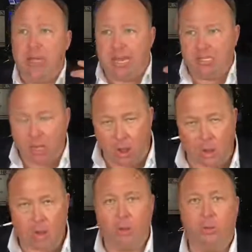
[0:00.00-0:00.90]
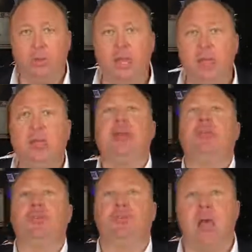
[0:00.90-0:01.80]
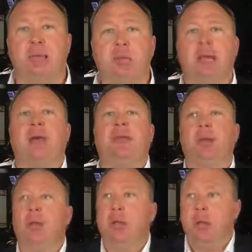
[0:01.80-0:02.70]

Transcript: as a whole, we need to come together,